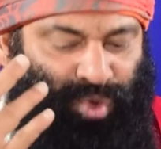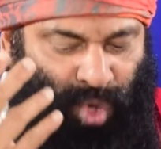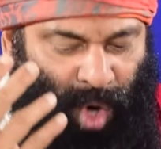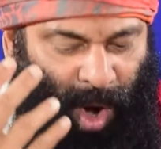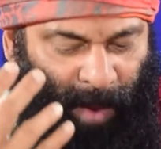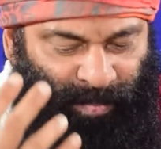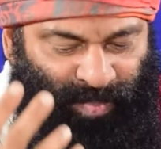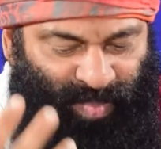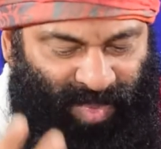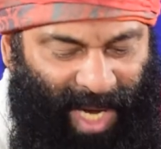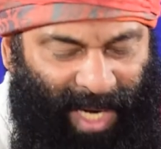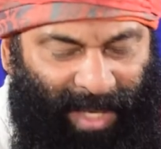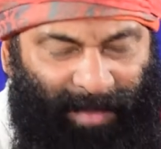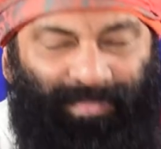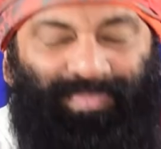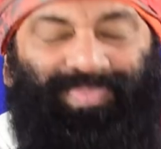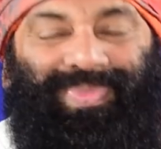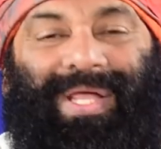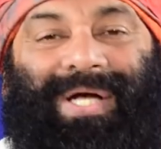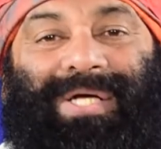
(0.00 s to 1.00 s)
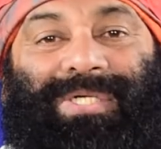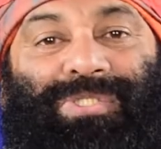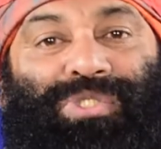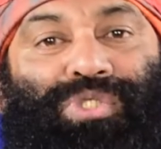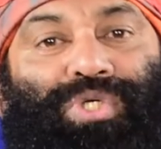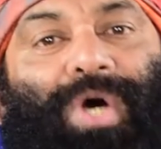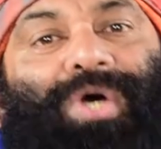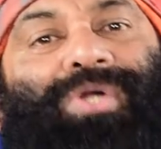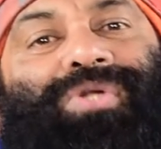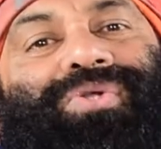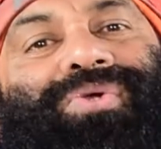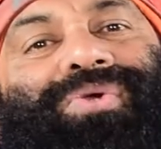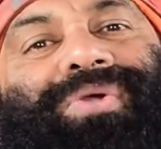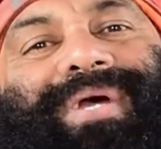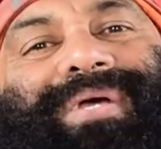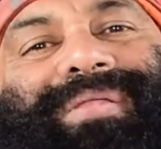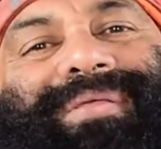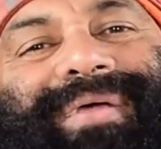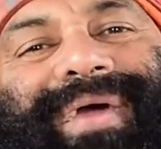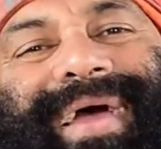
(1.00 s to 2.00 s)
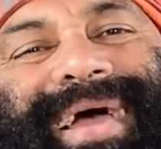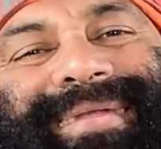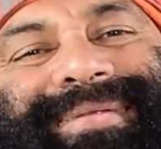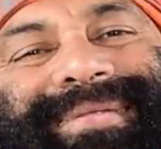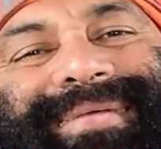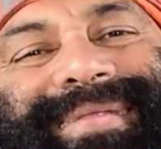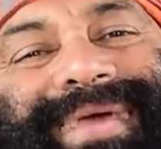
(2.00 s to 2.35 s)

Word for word: Drop that. Join together hand